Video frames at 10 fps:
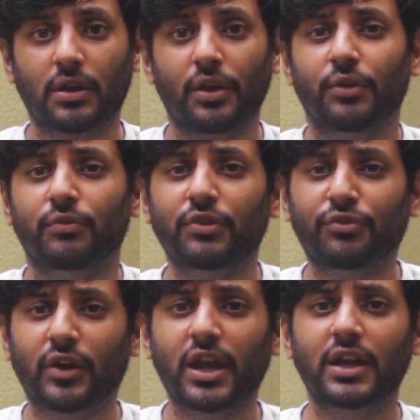but
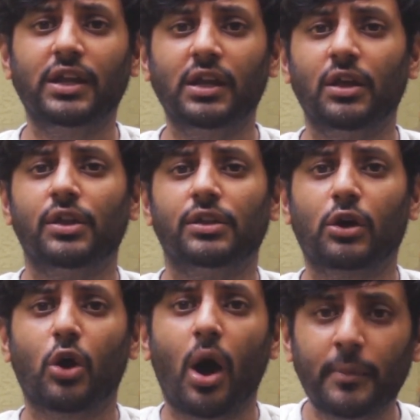we're forgetting
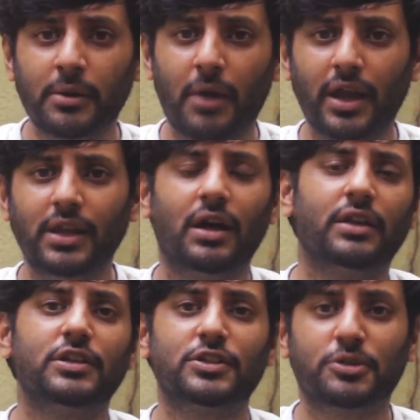the common
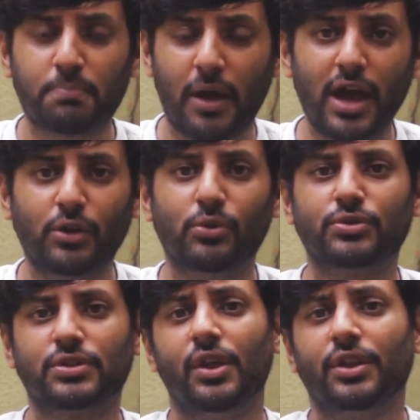myna, the
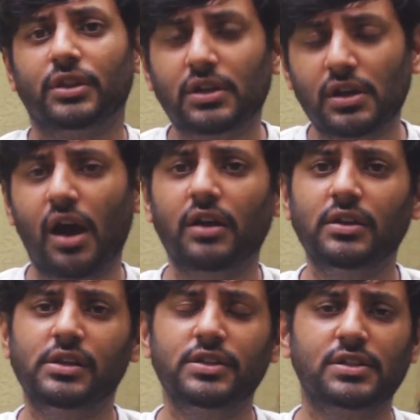sparrows, the
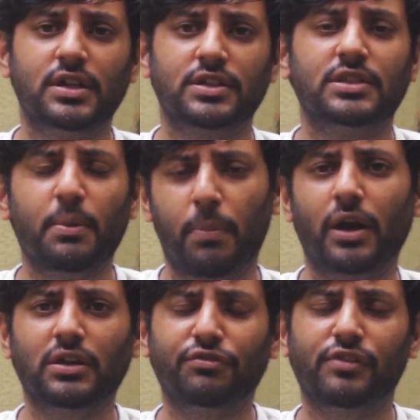garden lizards,
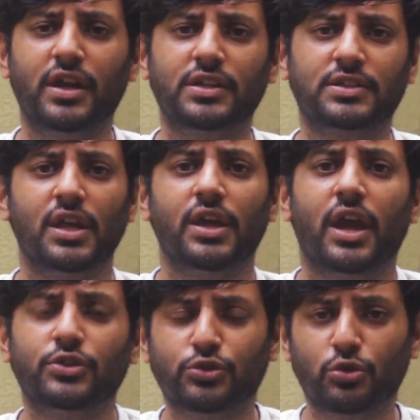the butterflies
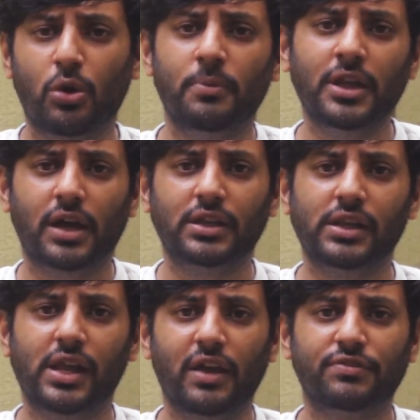and so many
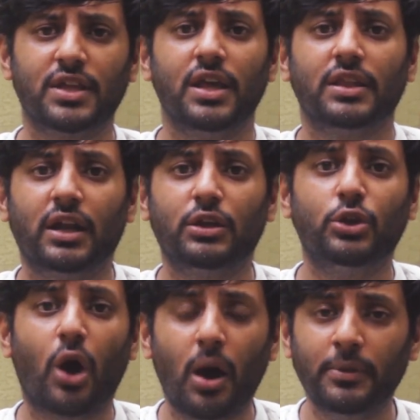other lives
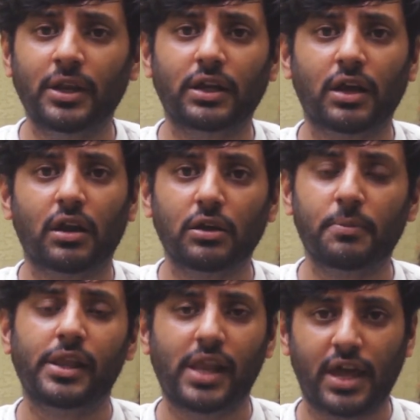that dominate
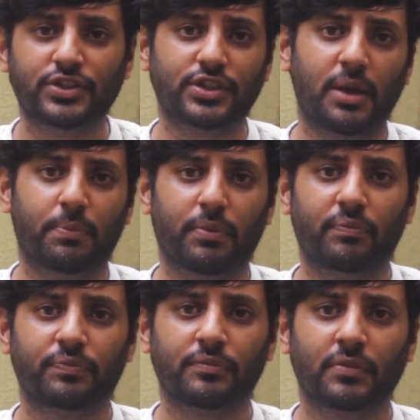our urban landscape.